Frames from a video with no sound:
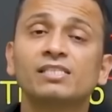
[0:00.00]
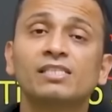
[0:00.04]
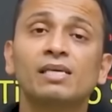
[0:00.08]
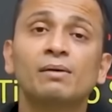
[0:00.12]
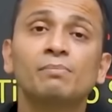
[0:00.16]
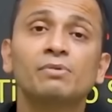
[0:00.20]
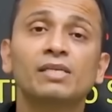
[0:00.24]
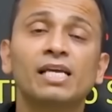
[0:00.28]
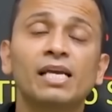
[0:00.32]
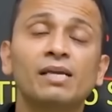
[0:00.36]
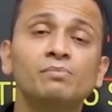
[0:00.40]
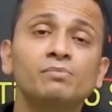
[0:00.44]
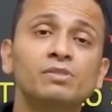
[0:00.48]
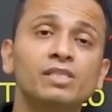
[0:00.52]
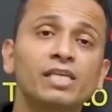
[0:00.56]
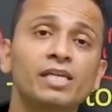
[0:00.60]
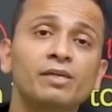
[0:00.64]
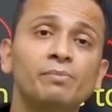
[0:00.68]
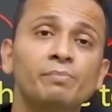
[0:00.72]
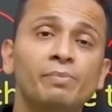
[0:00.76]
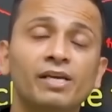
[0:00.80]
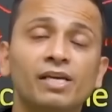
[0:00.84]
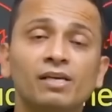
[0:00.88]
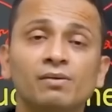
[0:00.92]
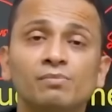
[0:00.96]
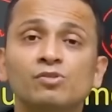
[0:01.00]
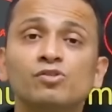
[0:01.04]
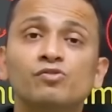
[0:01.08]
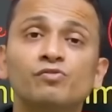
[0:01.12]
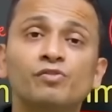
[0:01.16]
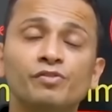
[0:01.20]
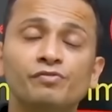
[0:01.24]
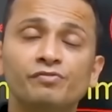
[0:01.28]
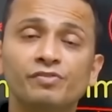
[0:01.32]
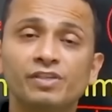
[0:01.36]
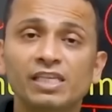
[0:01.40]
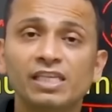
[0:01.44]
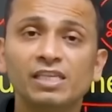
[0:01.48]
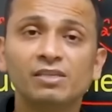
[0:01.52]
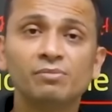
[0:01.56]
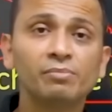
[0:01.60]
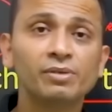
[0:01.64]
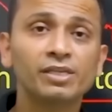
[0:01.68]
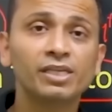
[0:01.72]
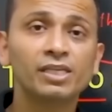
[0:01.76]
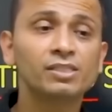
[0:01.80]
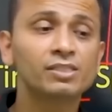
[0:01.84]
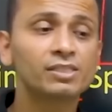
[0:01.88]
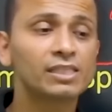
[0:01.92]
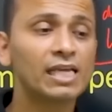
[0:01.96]
Sometimes it becomes 15
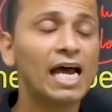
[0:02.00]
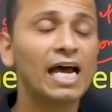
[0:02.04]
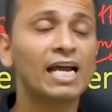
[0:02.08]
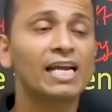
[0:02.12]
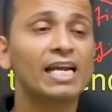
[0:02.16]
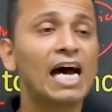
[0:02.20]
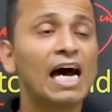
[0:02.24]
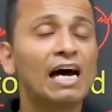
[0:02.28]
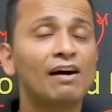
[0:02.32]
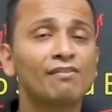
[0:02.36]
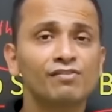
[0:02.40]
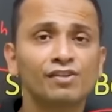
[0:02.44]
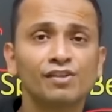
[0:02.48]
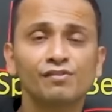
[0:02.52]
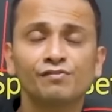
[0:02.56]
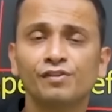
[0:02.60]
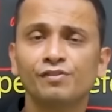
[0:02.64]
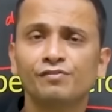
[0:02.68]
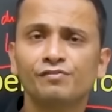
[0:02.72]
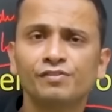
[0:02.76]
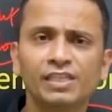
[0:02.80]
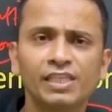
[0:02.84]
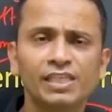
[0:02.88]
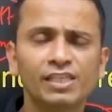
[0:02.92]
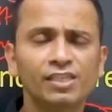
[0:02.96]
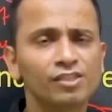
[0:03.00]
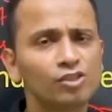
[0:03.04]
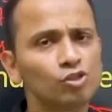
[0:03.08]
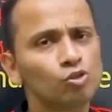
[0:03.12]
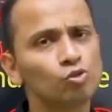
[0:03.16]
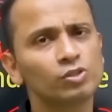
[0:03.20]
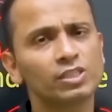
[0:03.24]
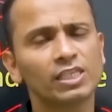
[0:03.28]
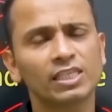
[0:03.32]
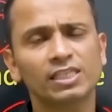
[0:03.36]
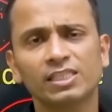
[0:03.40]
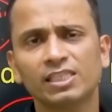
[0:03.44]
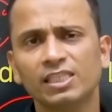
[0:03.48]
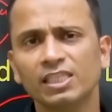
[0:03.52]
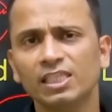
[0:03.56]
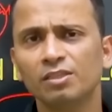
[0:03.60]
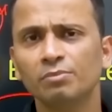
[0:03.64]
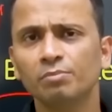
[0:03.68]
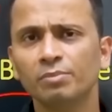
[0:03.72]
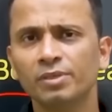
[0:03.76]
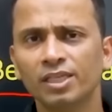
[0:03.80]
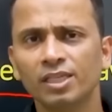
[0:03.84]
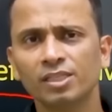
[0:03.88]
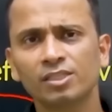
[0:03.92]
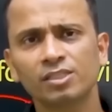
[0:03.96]
minutes, and after 15 to 16
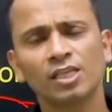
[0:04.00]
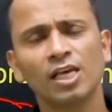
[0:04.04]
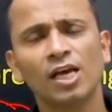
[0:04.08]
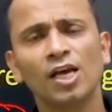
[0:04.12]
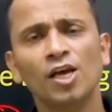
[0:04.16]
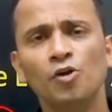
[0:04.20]
minutes,